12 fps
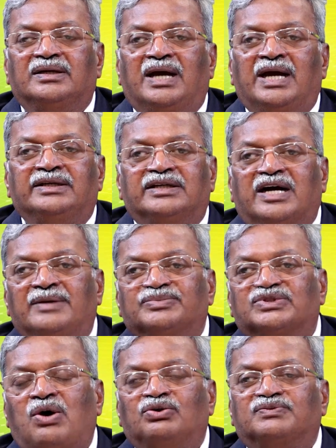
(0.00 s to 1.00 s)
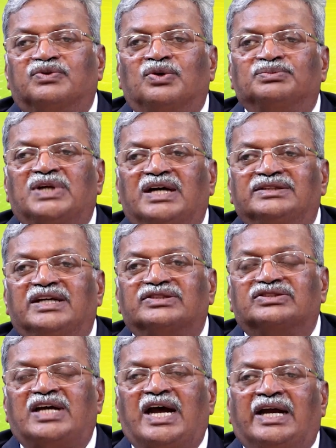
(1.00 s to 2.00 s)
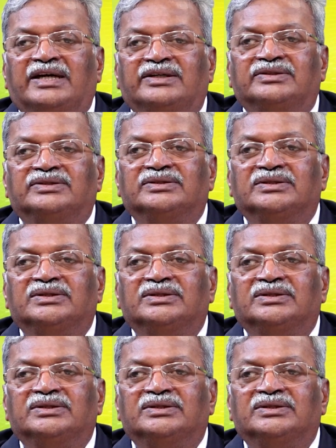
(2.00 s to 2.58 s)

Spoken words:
and comes out from the other side,